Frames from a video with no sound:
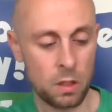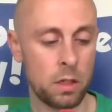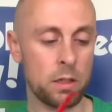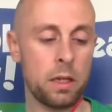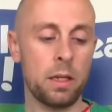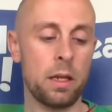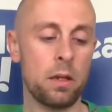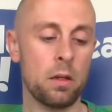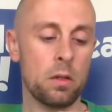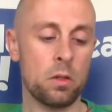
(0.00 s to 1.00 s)
Like I say, and
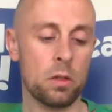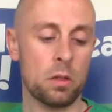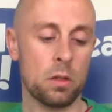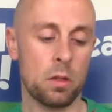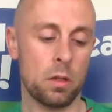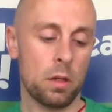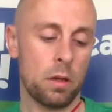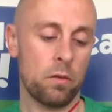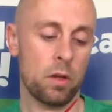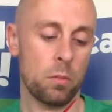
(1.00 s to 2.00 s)
then just
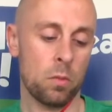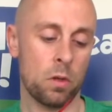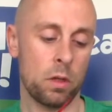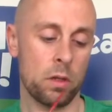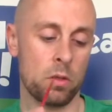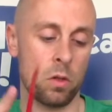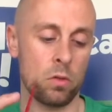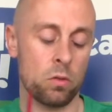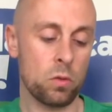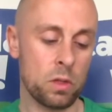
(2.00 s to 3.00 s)
give him his
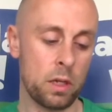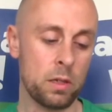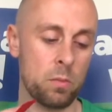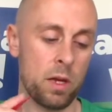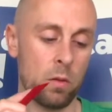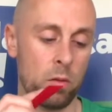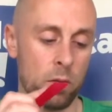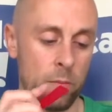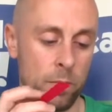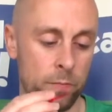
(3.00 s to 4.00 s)
nostrils and his mouth.